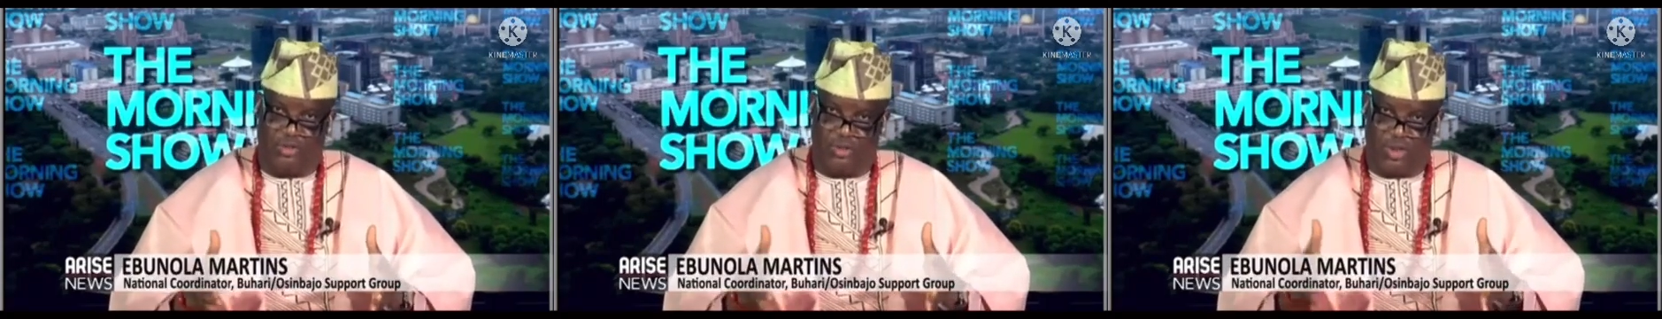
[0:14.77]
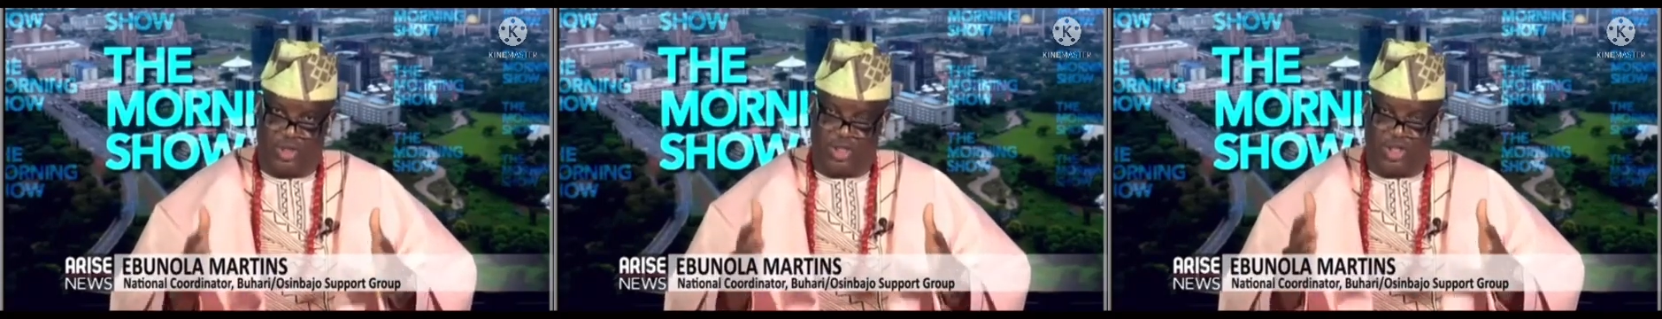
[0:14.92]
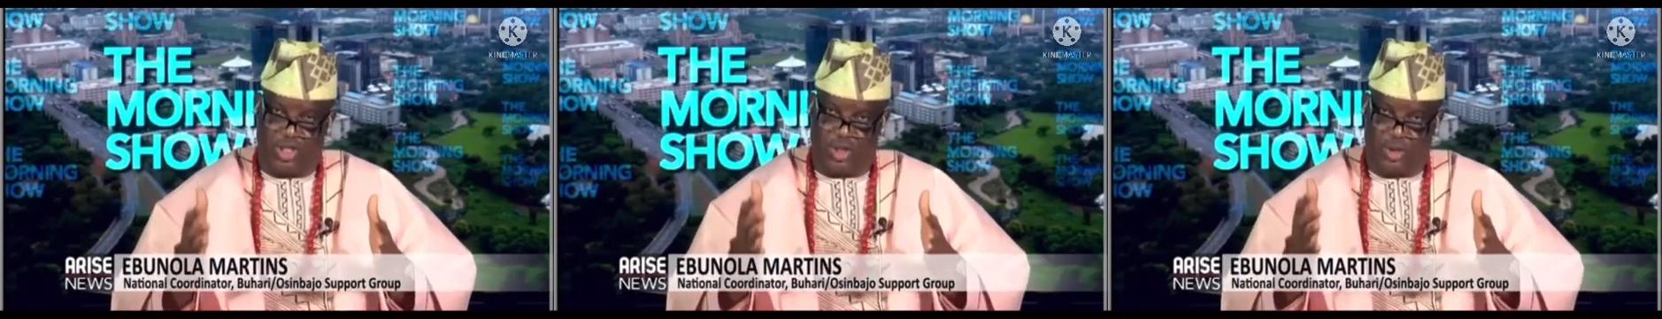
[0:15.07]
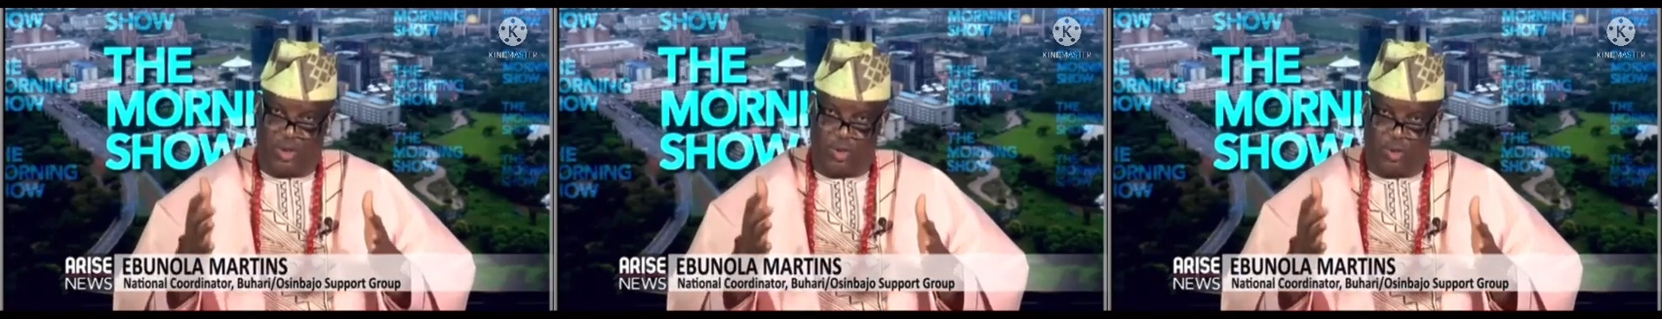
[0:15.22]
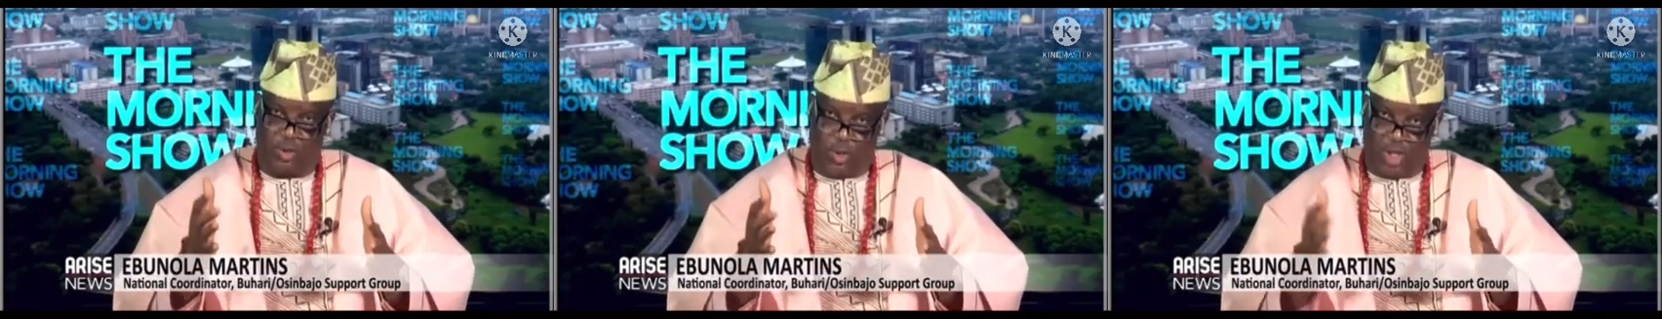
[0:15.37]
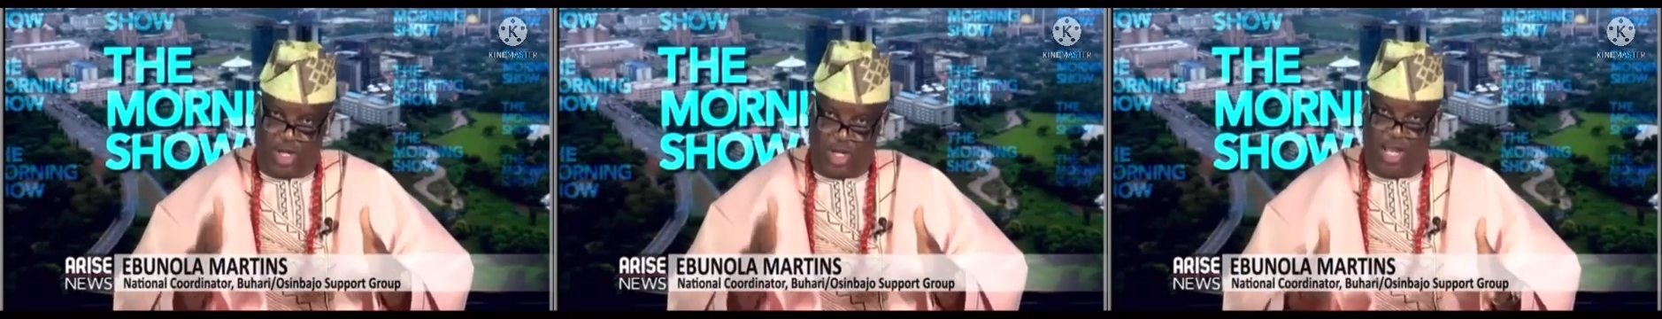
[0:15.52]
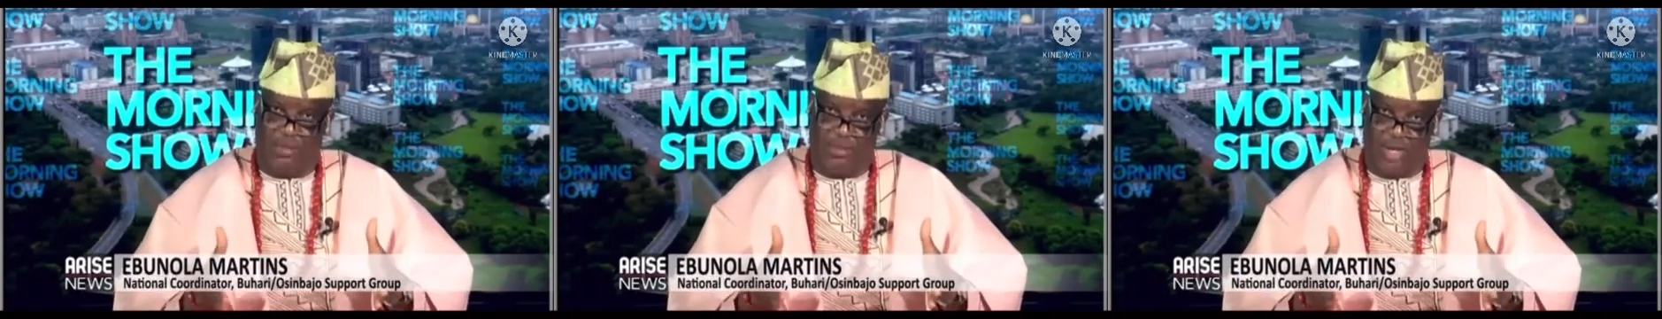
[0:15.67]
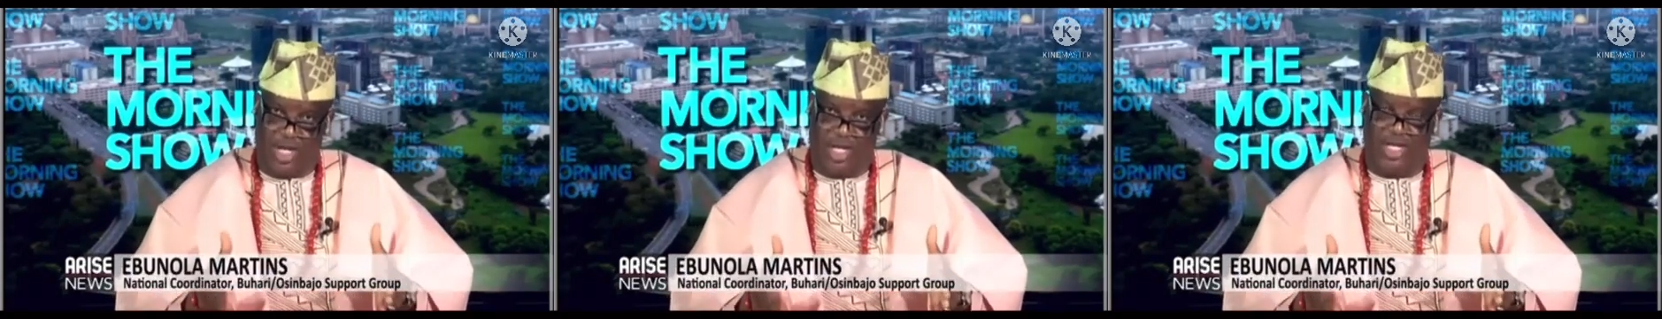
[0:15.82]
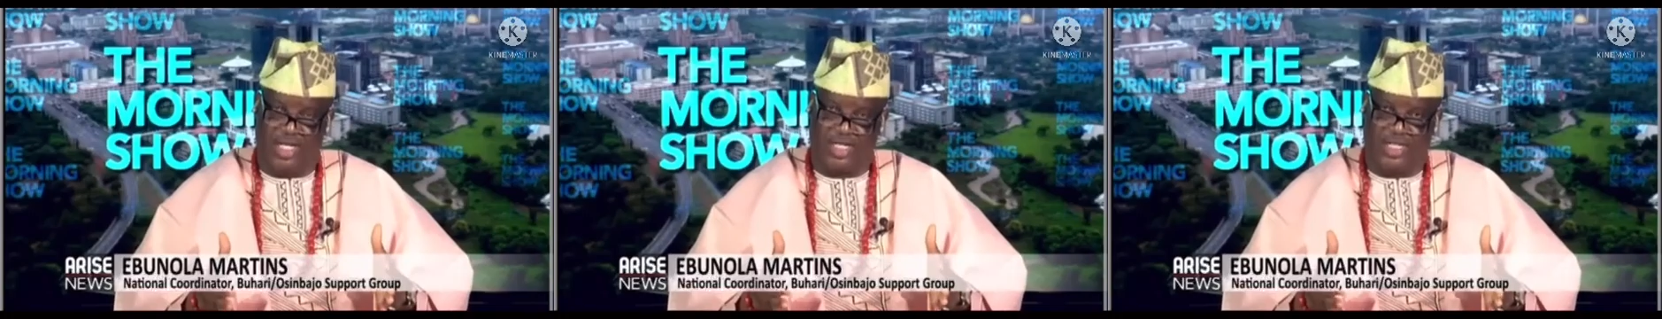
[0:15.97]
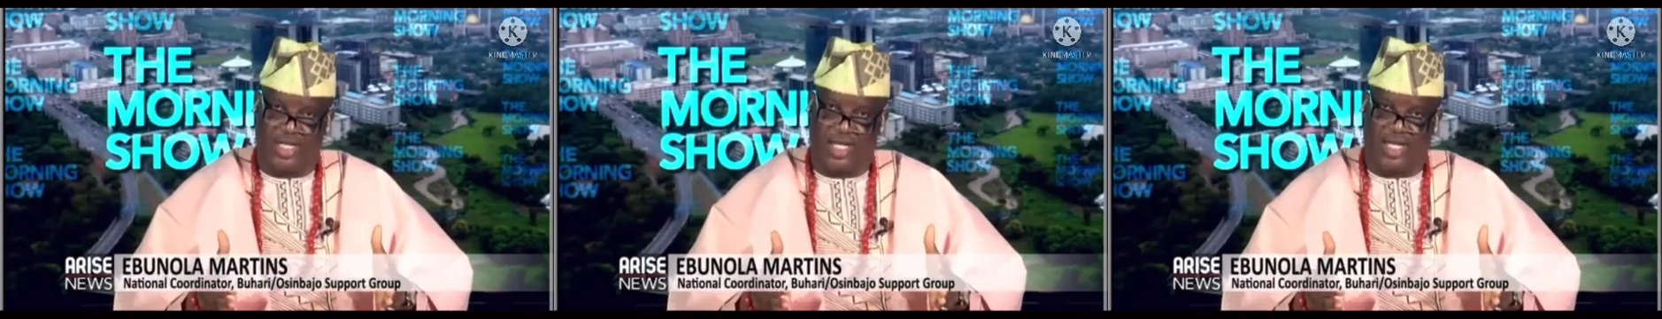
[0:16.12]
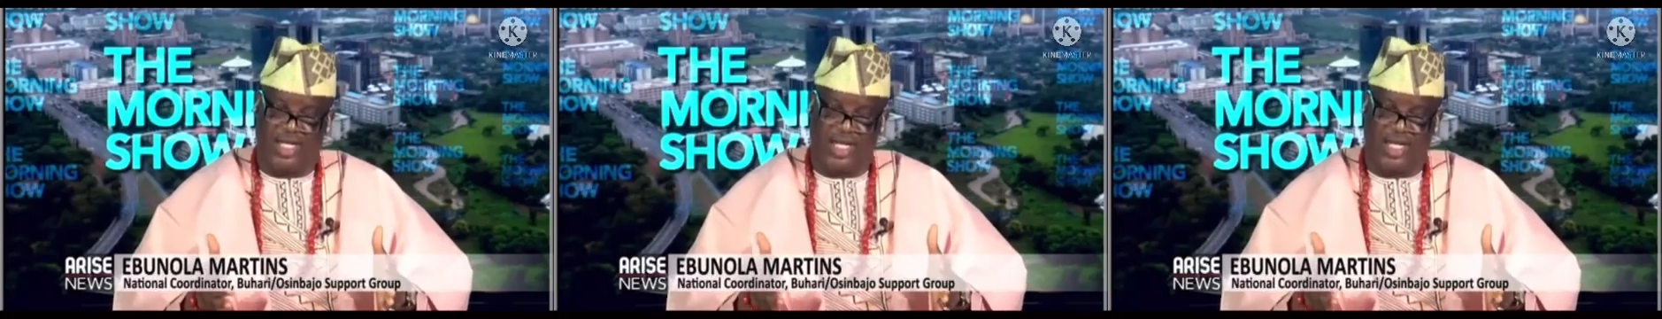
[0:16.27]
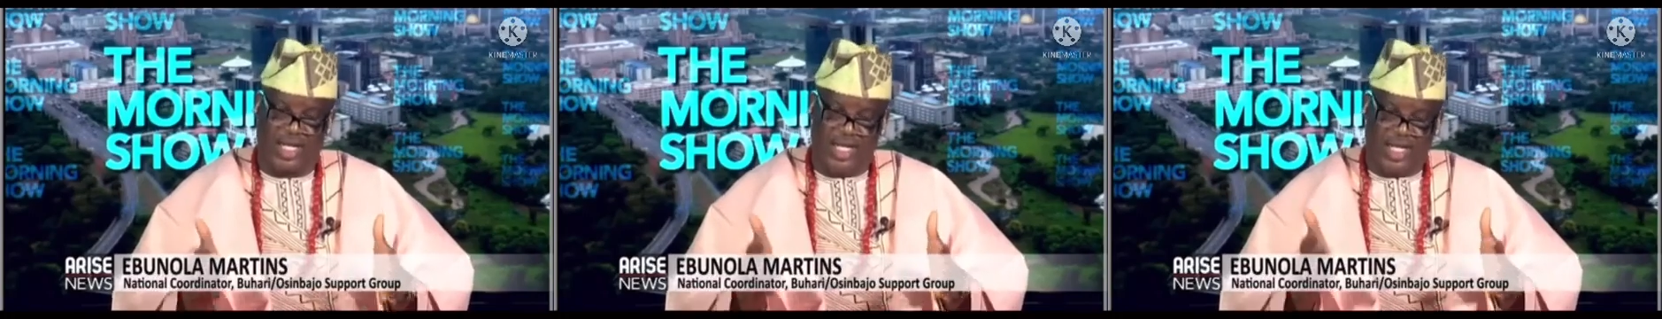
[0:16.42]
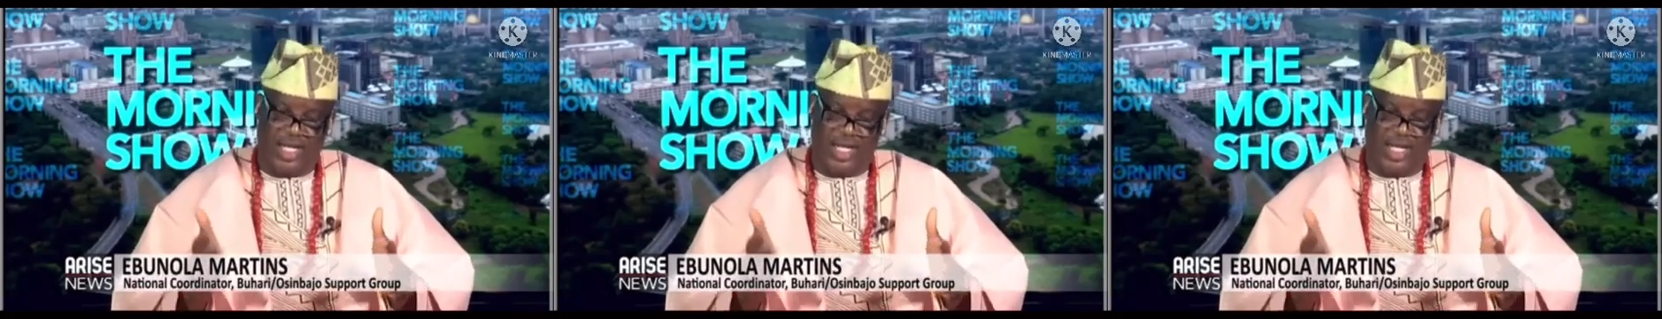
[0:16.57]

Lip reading: But what I mean is that